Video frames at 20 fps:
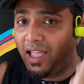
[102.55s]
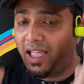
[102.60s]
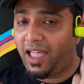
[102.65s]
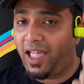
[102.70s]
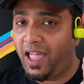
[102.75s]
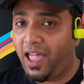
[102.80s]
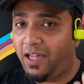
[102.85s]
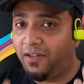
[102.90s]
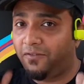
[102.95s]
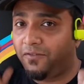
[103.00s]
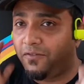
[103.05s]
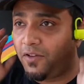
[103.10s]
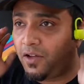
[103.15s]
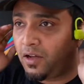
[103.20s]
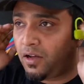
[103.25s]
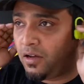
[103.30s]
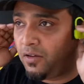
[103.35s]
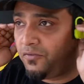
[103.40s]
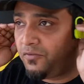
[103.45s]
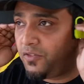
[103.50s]
have
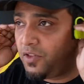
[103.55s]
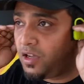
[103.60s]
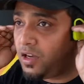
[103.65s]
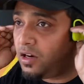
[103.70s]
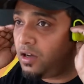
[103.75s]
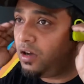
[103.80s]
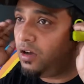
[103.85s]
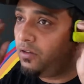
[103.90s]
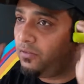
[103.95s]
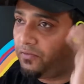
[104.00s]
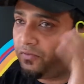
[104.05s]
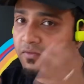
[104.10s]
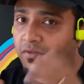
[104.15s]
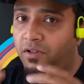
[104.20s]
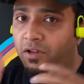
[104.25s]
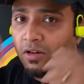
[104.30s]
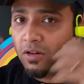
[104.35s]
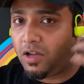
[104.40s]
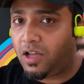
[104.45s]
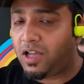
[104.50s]
a fear of,
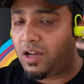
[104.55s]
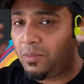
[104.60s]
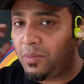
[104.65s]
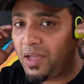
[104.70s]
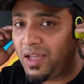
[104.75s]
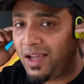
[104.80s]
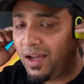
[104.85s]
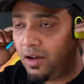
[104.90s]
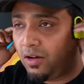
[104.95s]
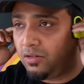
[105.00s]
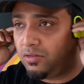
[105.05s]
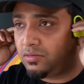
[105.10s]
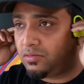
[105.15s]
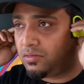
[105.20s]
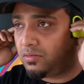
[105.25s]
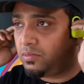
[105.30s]
you know, coming out.